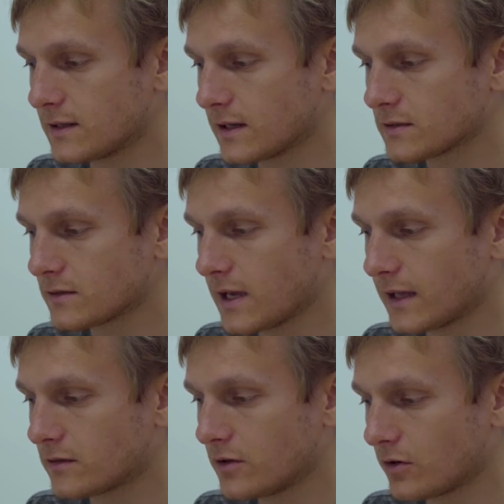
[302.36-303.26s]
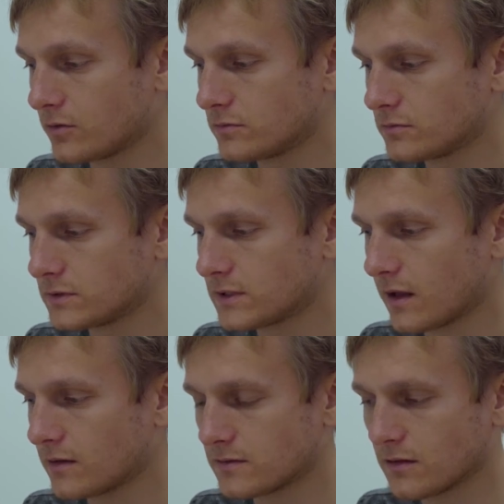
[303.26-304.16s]
doesn't yet know,
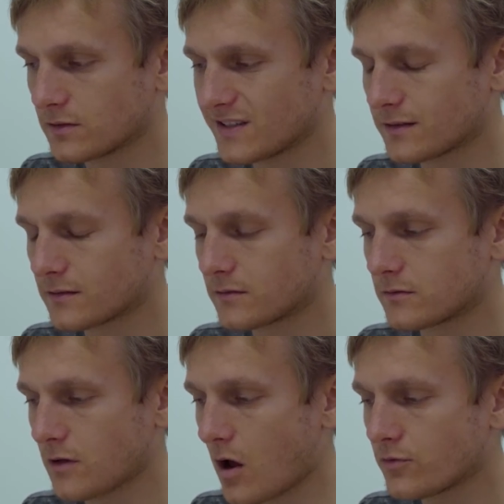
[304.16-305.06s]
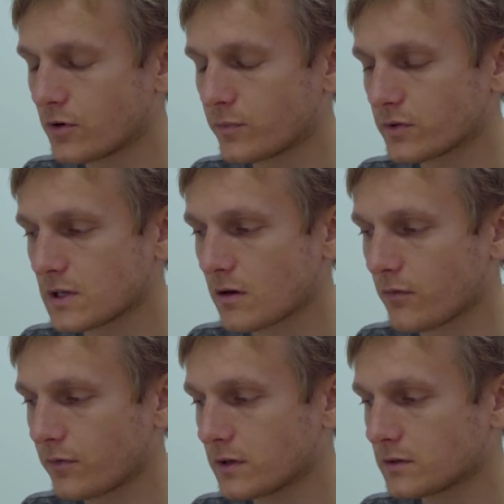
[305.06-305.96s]
it's not yet 100%
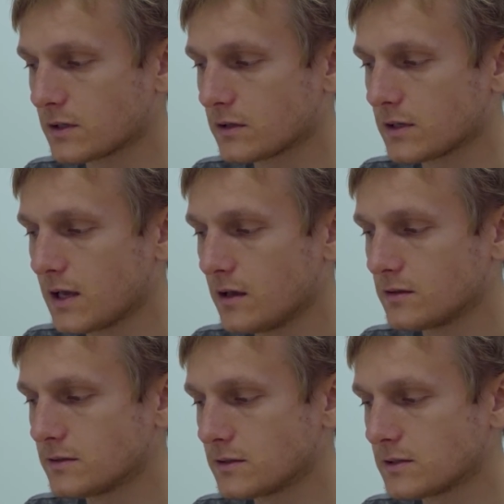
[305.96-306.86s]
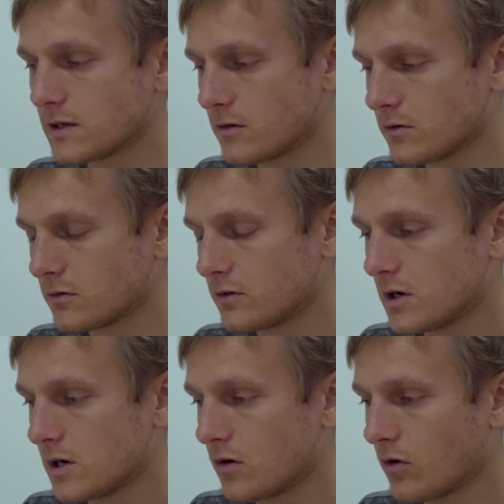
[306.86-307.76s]
confident that this is yellow
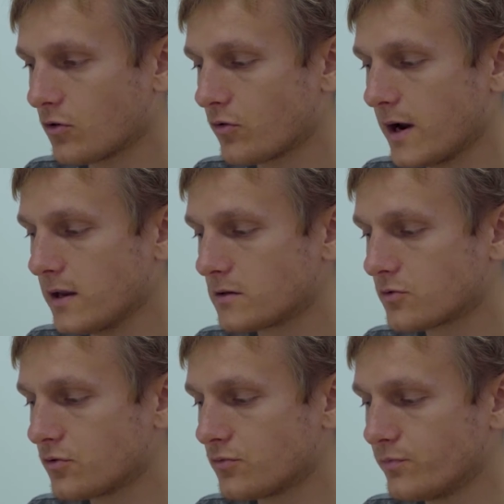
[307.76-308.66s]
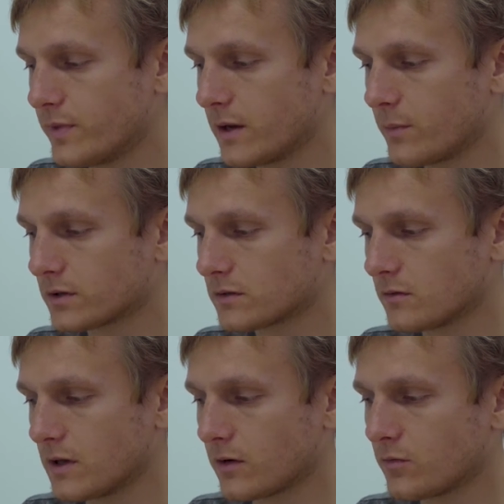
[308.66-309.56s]
or gray. It could be, but
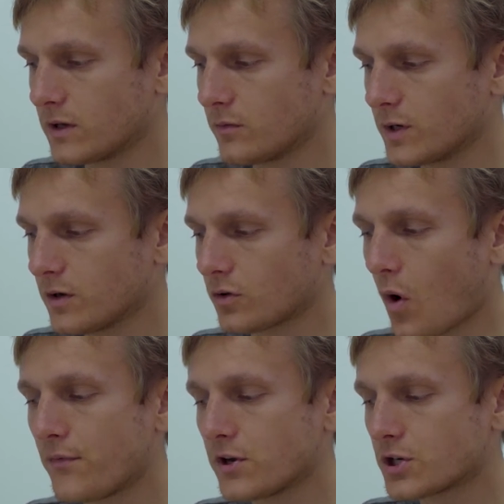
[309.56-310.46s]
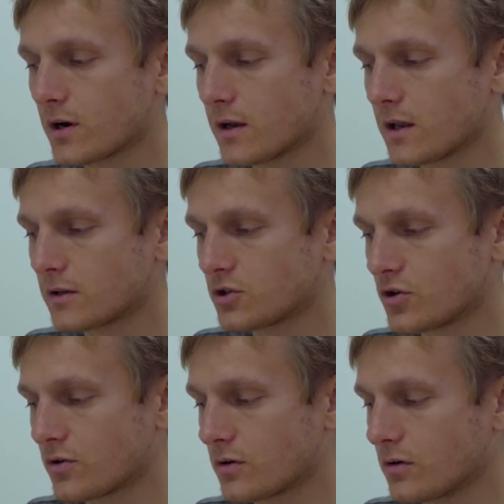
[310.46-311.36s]
like we're not officially yet
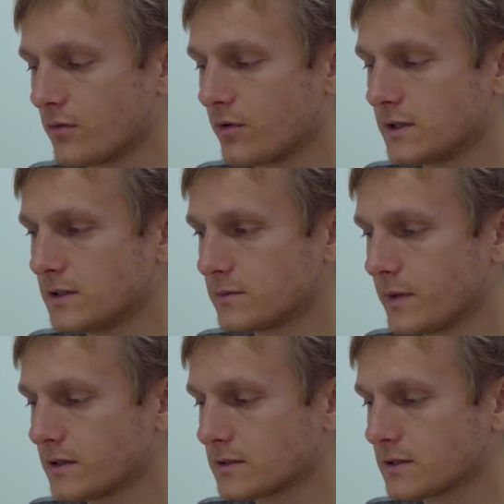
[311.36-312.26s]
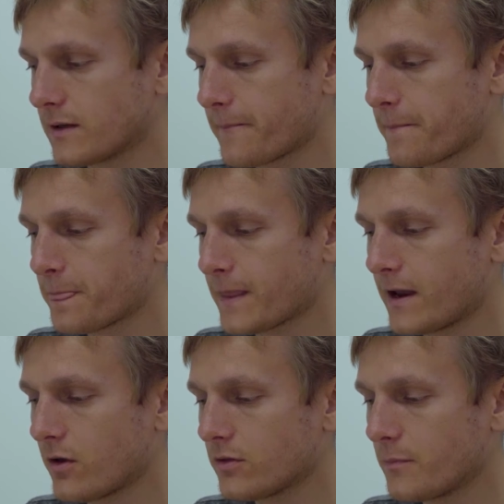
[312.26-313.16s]
sure of what this means.
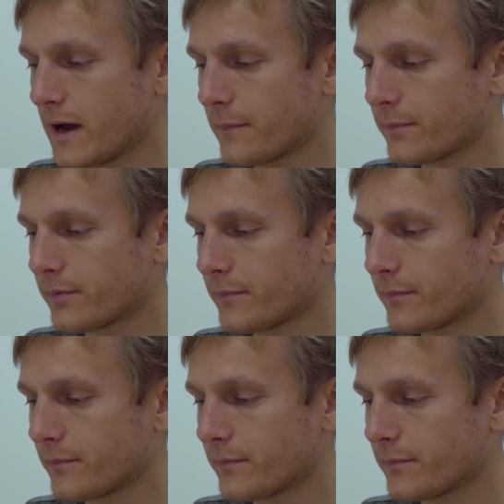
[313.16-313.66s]
And on the map,